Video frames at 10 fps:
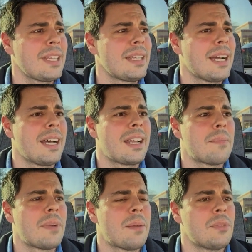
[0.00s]
God,
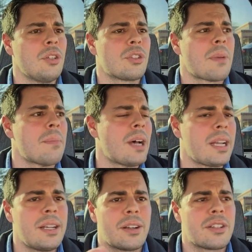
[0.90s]
I'm losing my
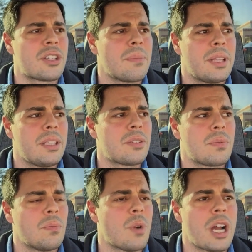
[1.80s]
mind here on some of
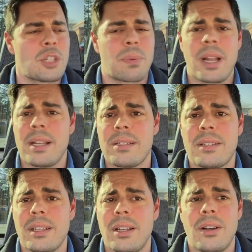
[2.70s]
these watch
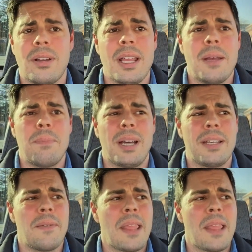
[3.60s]
brands, but